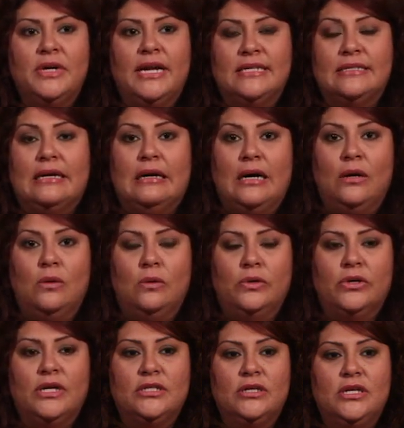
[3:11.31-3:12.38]
but as I got
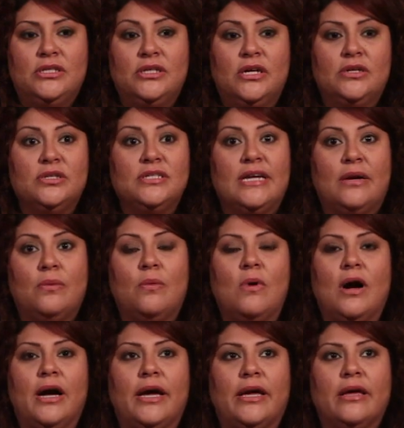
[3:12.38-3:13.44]
older, I started to understand
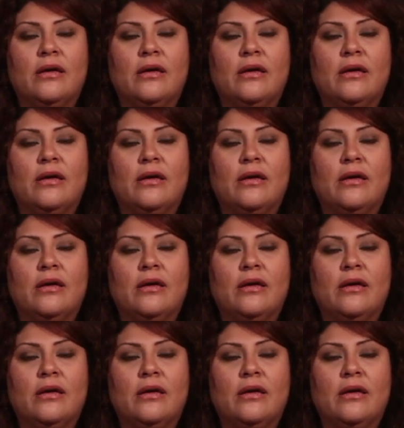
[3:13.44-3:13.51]
why.